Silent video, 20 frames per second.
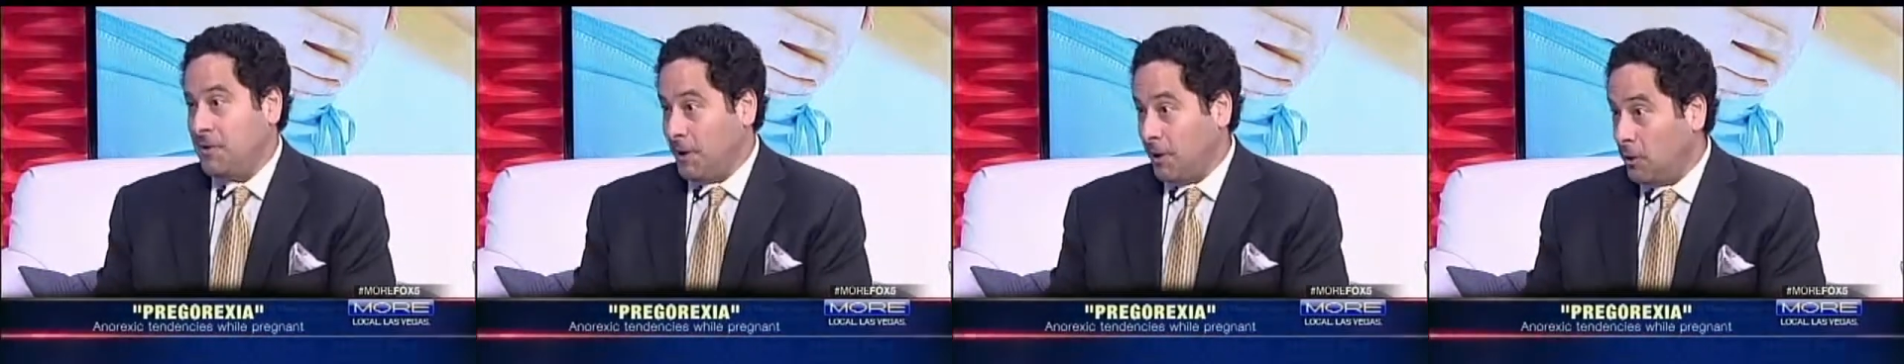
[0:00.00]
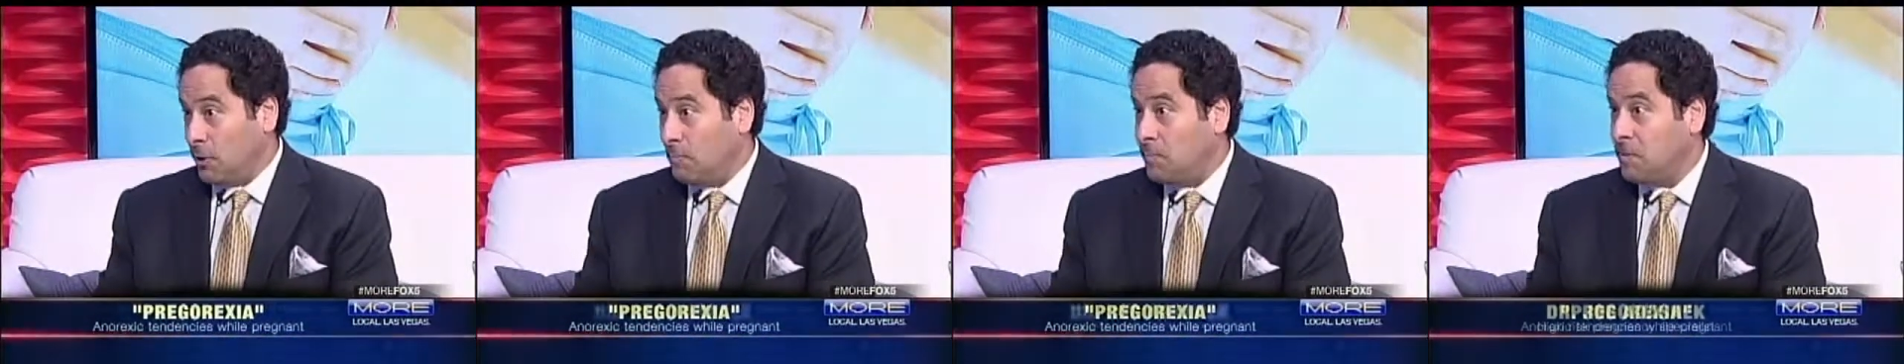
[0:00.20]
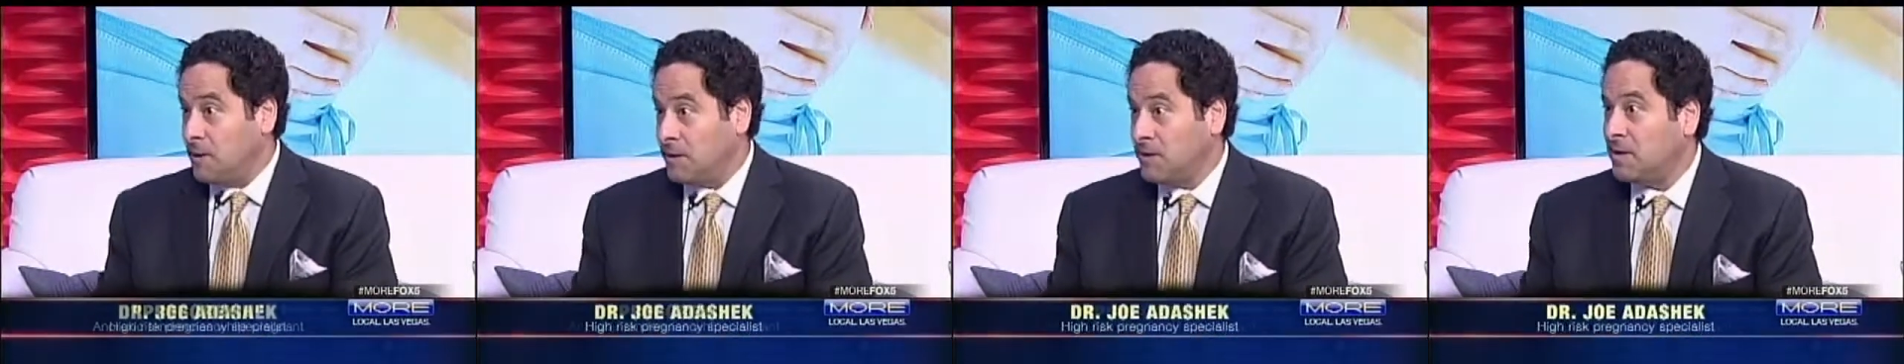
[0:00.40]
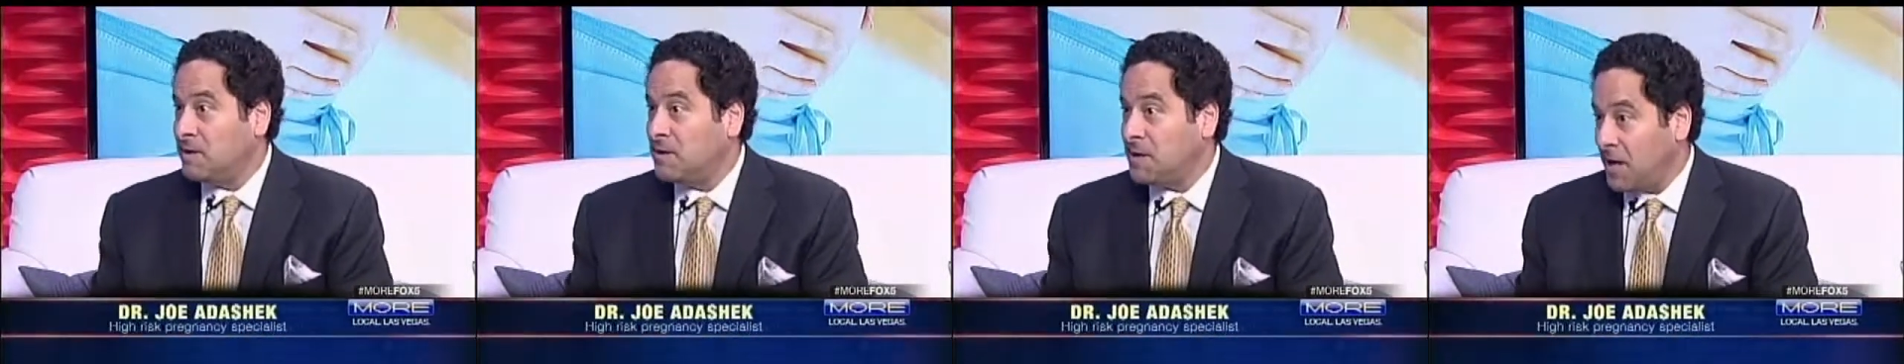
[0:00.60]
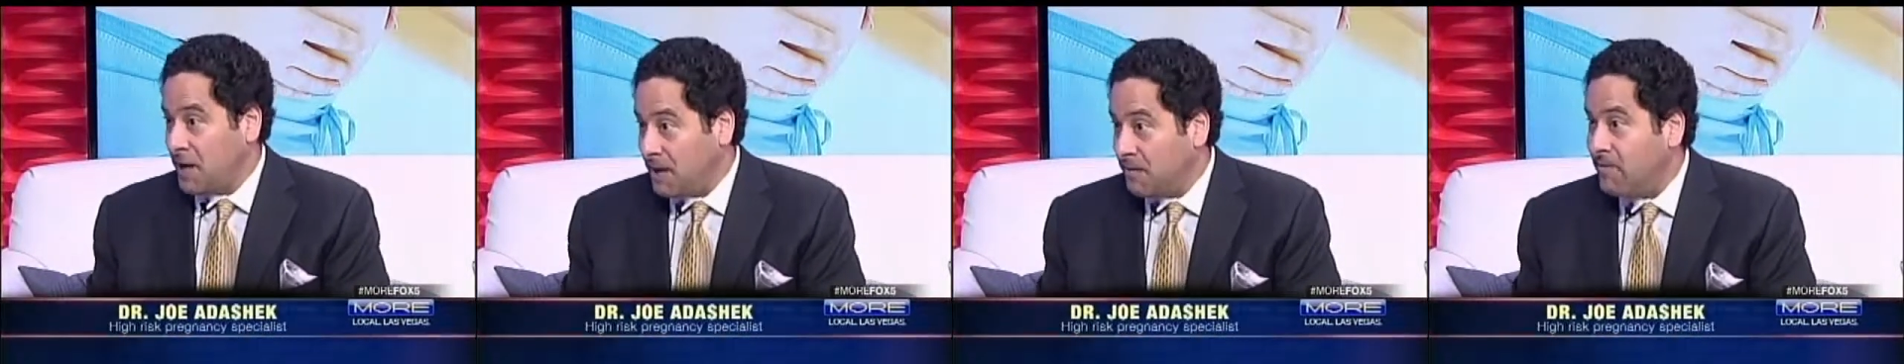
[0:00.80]
therapy that
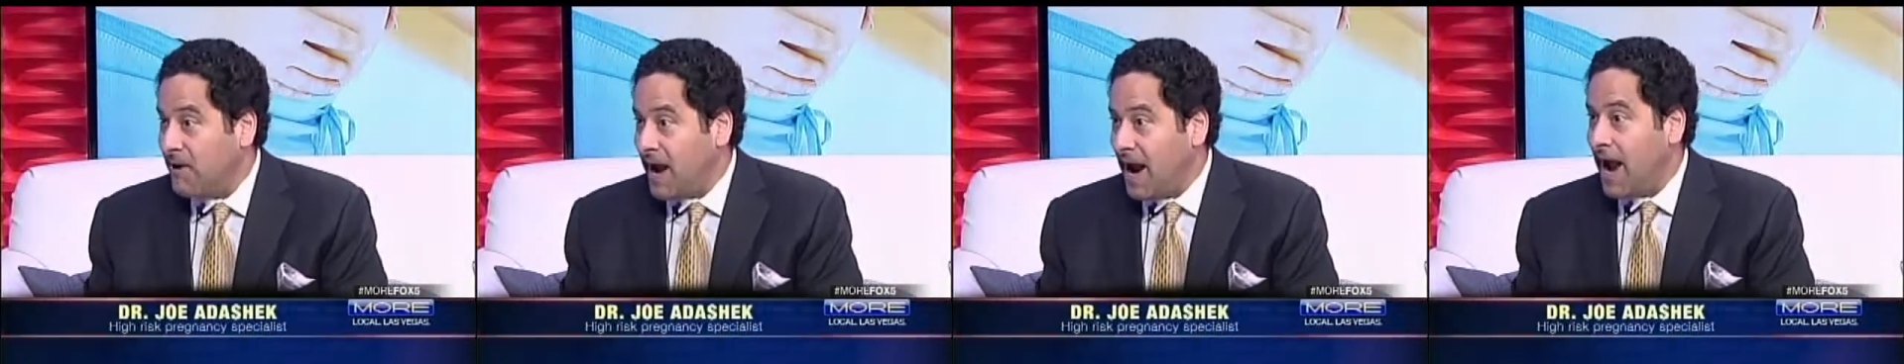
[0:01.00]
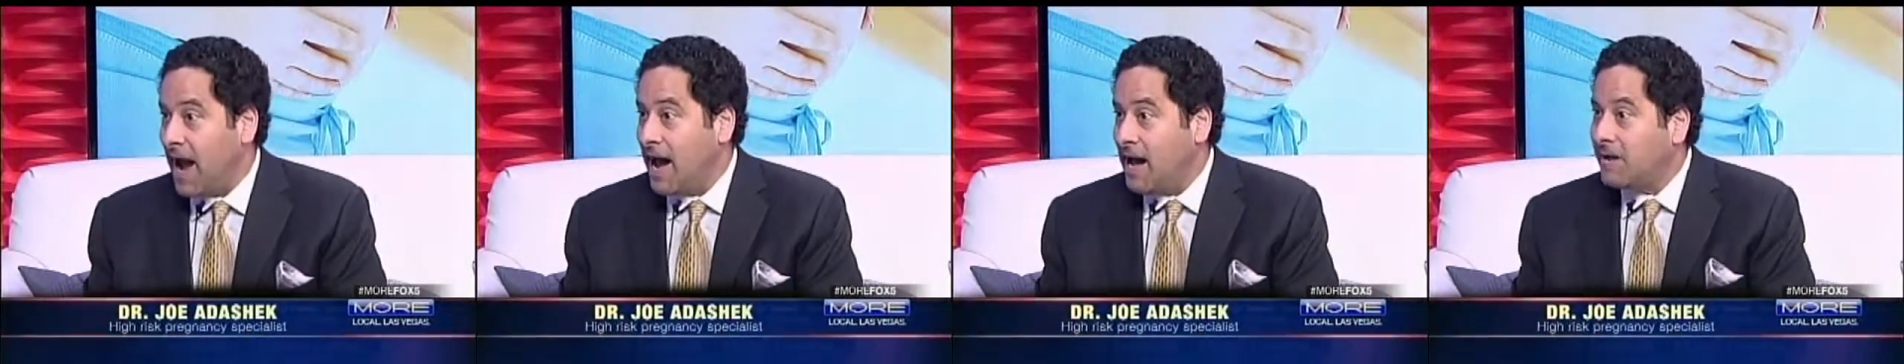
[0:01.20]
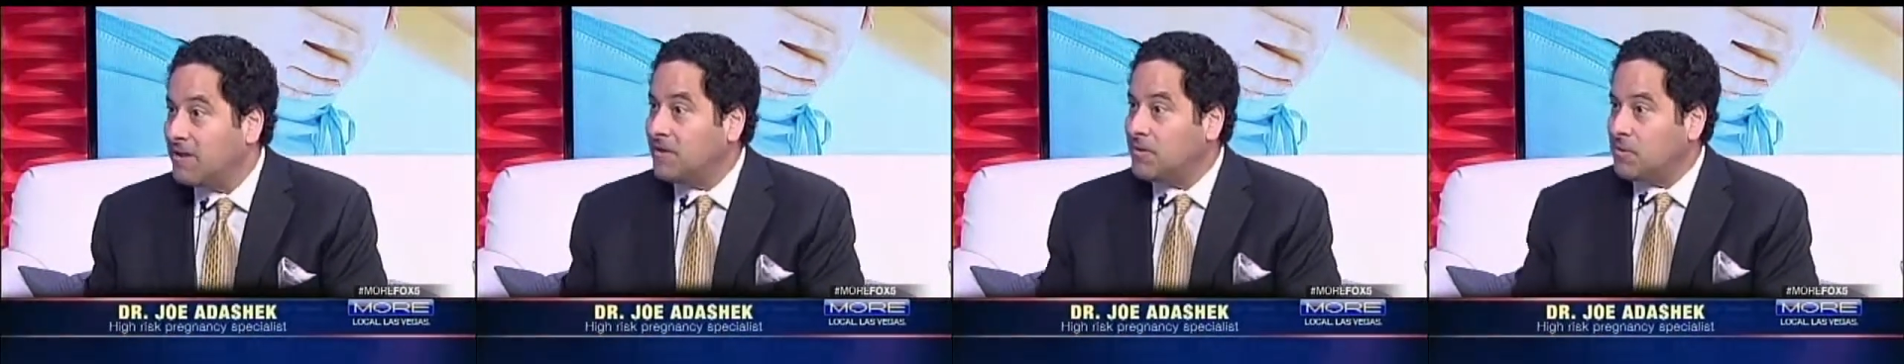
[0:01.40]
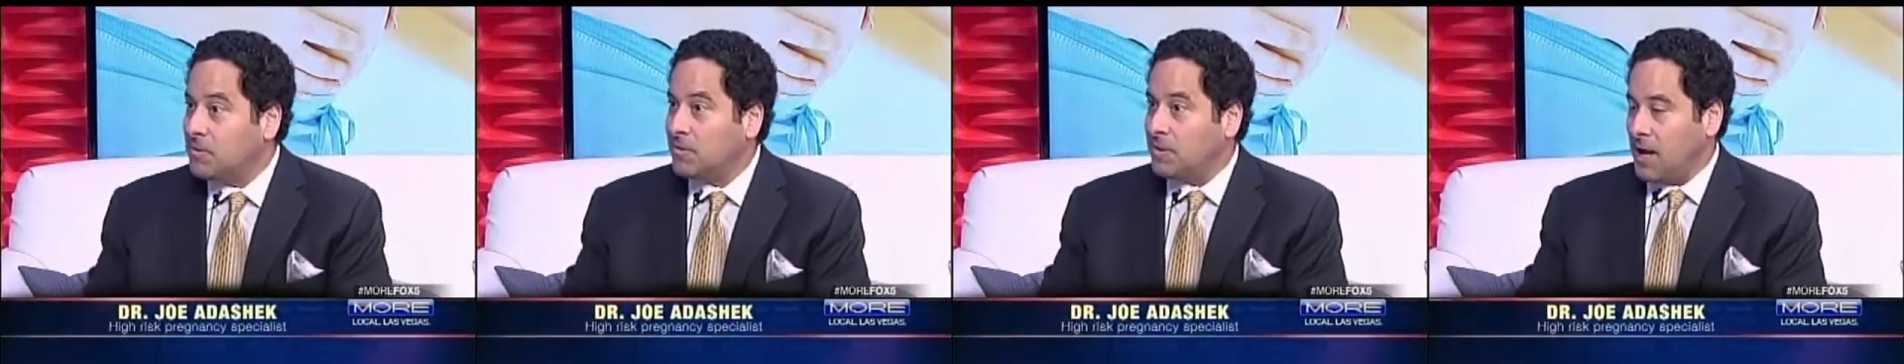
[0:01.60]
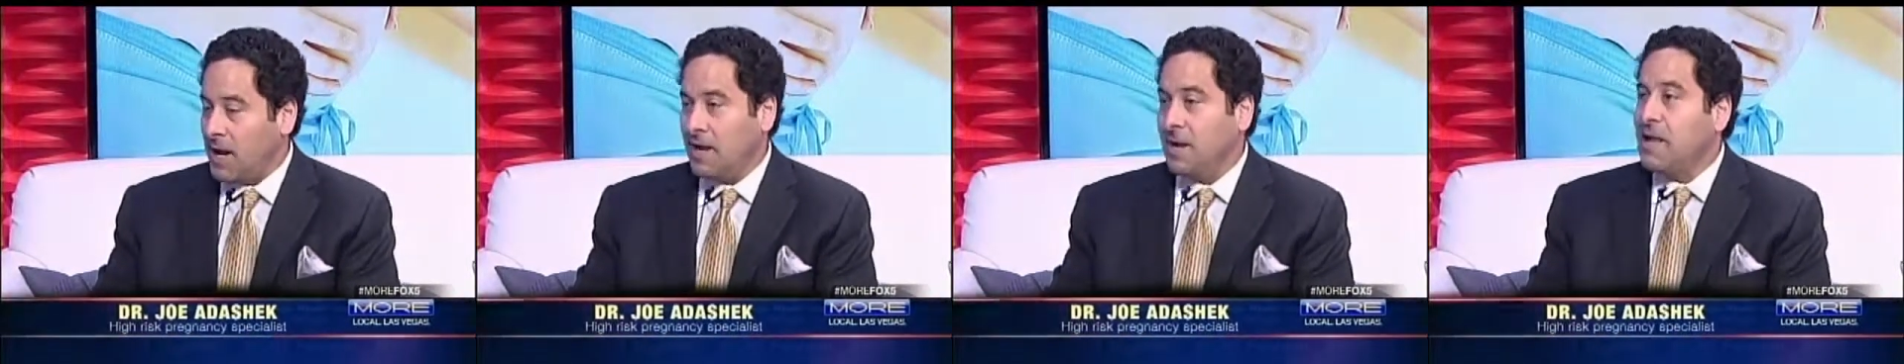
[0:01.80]
they have had, okay?
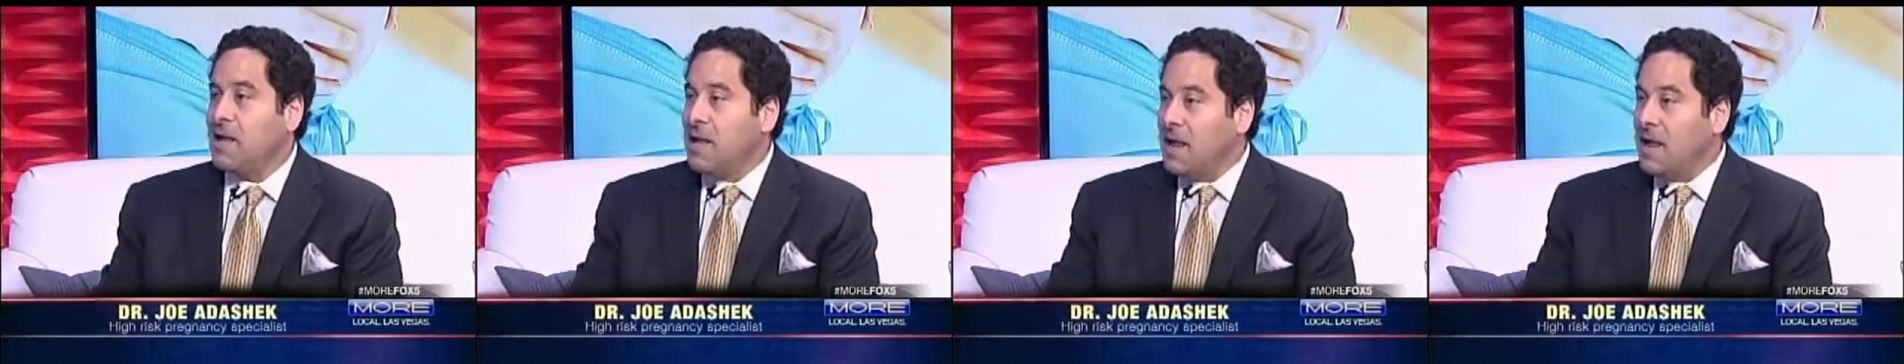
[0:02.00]
okay?